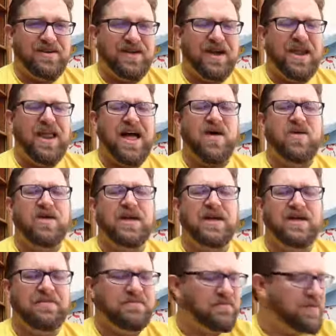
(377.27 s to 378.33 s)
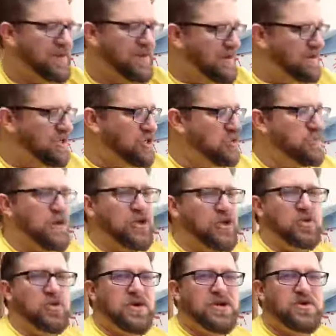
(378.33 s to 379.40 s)
Allow Him to
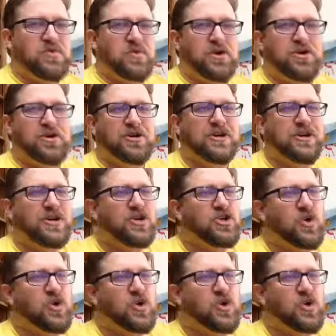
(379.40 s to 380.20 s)
speak through His Word